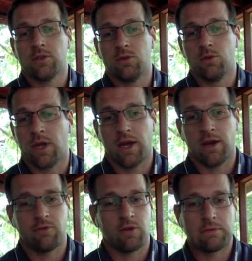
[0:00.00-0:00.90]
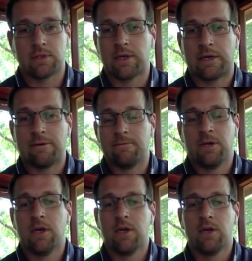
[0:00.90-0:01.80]
you would have it for
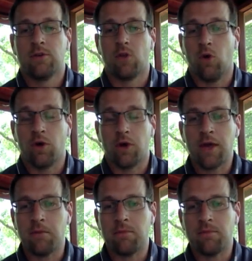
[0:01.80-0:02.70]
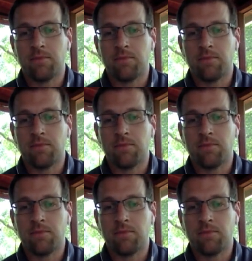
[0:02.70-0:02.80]
the whole game.